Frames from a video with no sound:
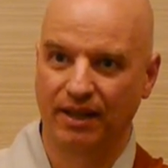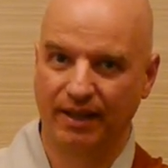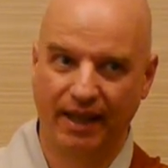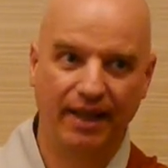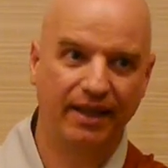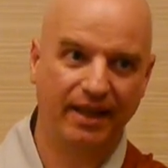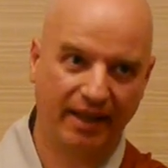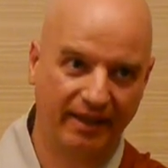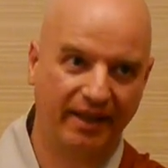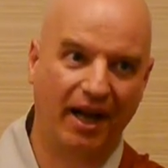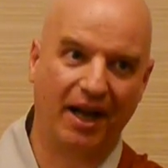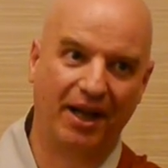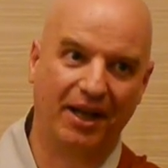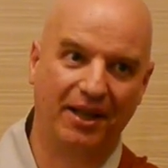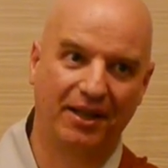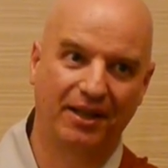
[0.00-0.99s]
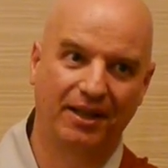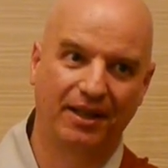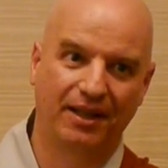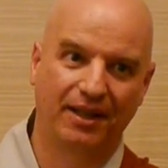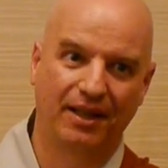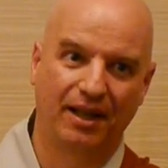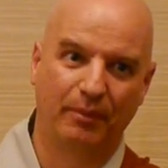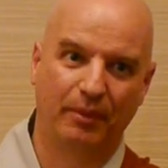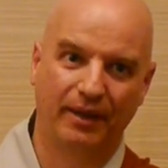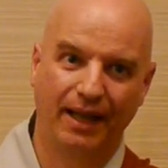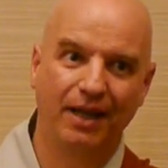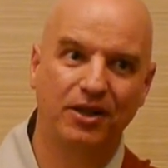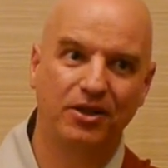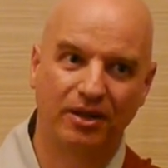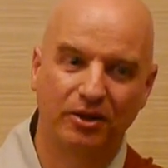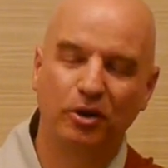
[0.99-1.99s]
then they die but they
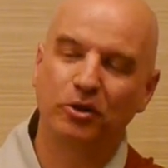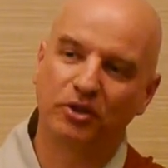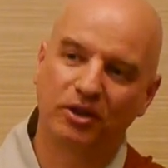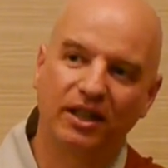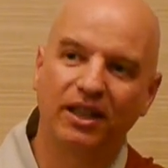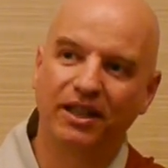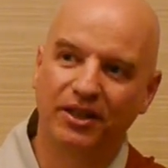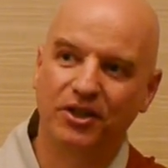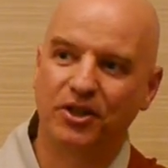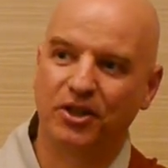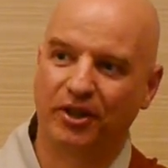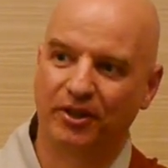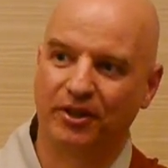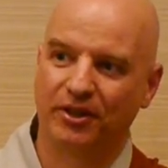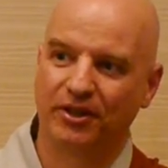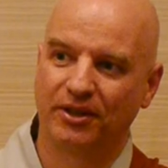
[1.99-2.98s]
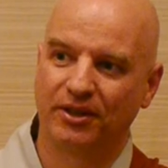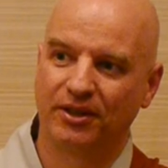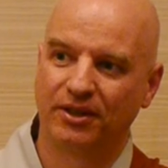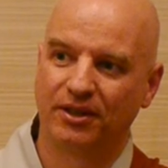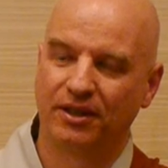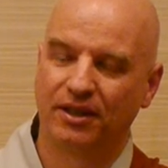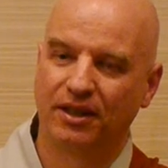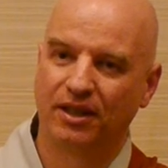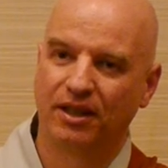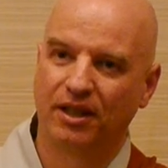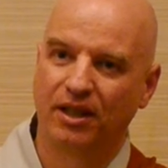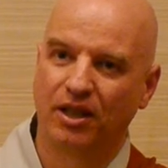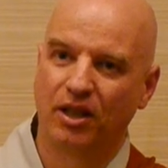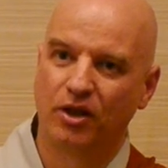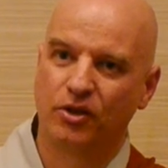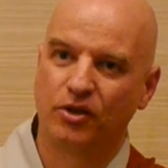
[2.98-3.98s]
actually don't kill each other.
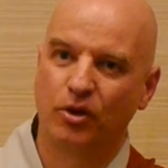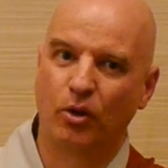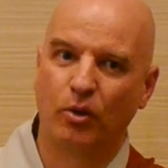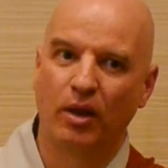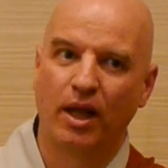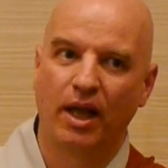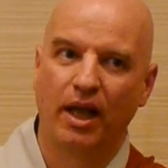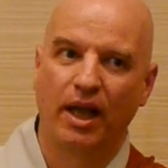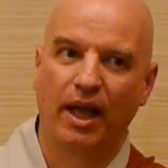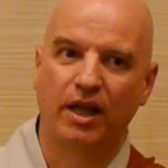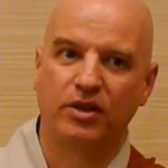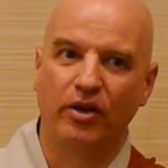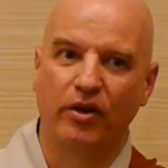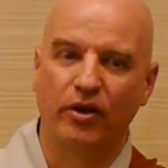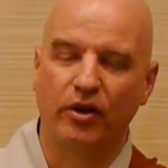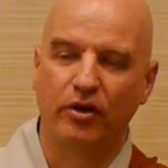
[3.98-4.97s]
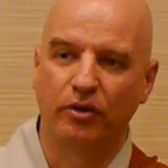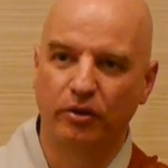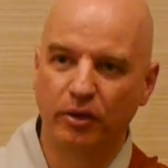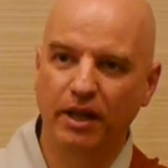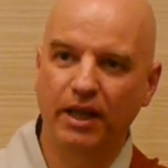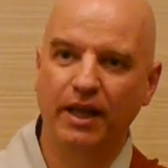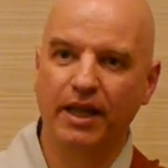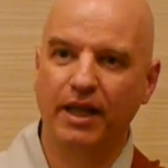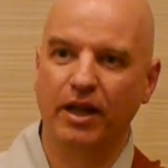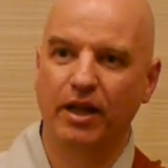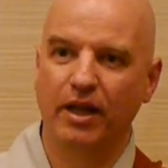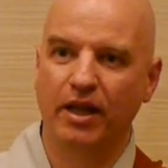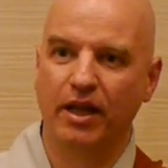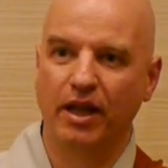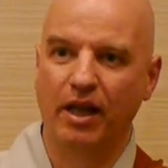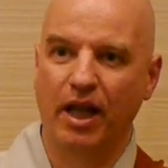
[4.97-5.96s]
So it's really
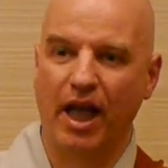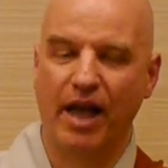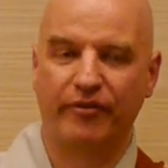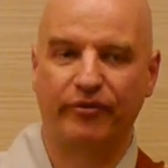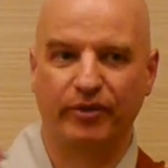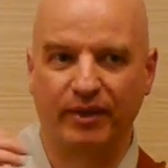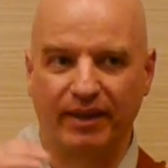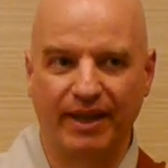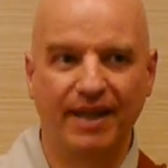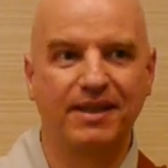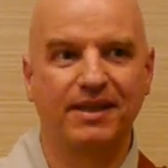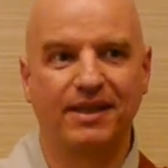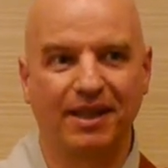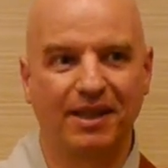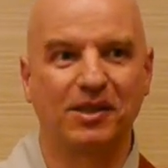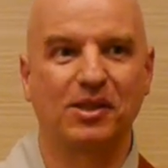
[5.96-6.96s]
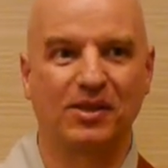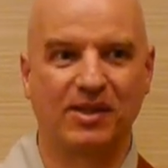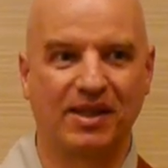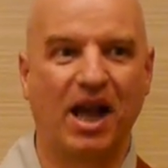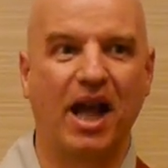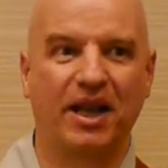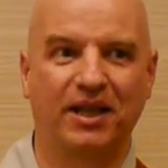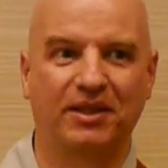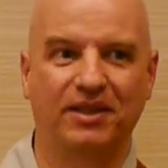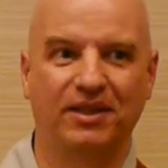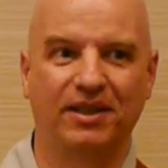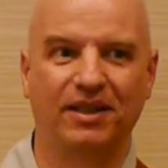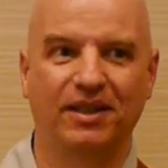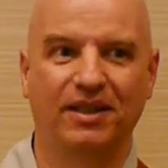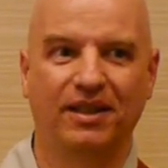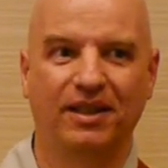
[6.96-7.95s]
a fantastic
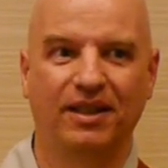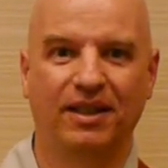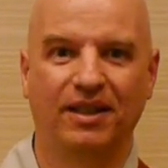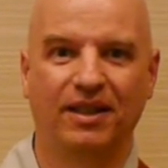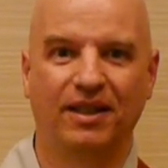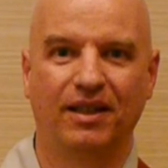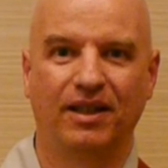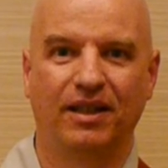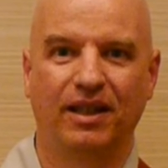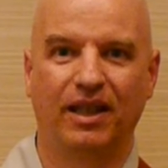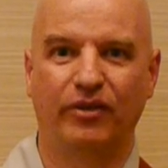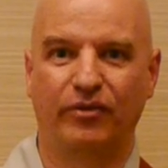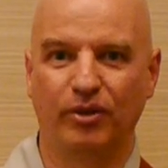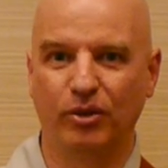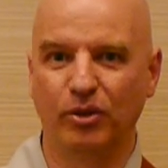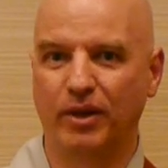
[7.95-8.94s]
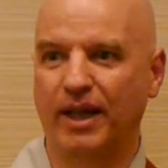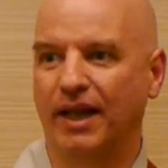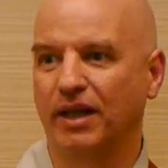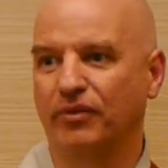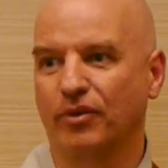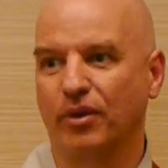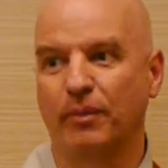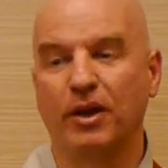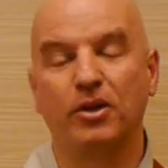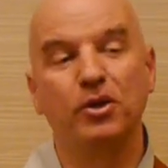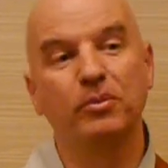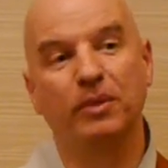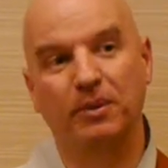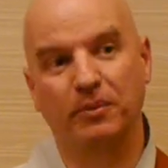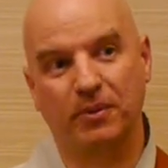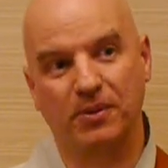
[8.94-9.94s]
society if you look at it from a
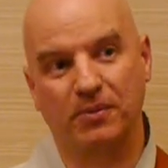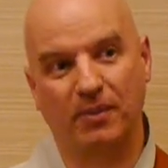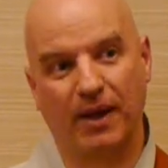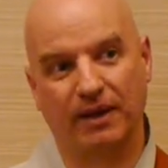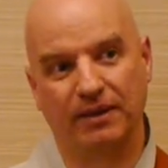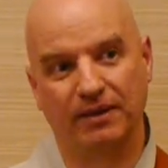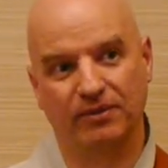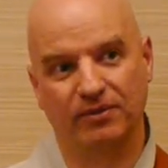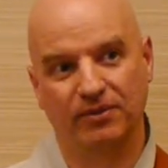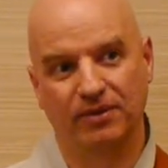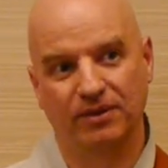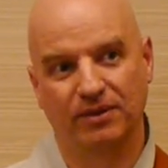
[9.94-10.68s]
human perspective.